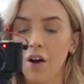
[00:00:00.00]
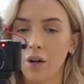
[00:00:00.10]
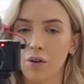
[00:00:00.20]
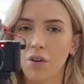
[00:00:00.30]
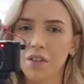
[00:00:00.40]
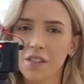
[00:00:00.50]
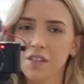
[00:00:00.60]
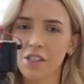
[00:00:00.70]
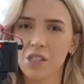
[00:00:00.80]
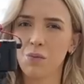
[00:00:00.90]
I got this
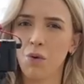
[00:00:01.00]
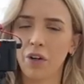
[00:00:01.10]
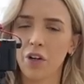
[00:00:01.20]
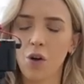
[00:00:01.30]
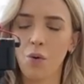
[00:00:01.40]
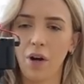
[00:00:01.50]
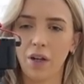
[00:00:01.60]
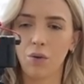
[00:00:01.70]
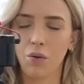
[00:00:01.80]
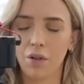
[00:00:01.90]
in a small. I don't know
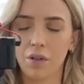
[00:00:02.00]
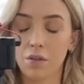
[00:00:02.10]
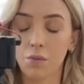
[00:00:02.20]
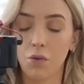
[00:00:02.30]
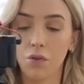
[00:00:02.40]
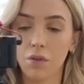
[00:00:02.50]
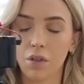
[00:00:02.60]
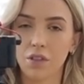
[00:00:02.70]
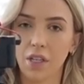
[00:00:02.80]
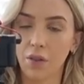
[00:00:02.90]
why I ordered a small
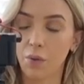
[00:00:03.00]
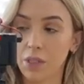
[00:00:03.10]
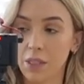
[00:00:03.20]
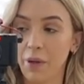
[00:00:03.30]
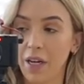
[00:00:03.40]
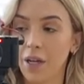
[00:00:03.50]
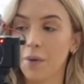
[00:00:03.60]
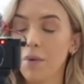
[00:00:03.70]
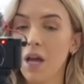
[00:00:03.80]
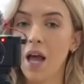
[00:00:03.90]
because the other one's a
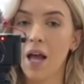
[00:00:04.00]
medium.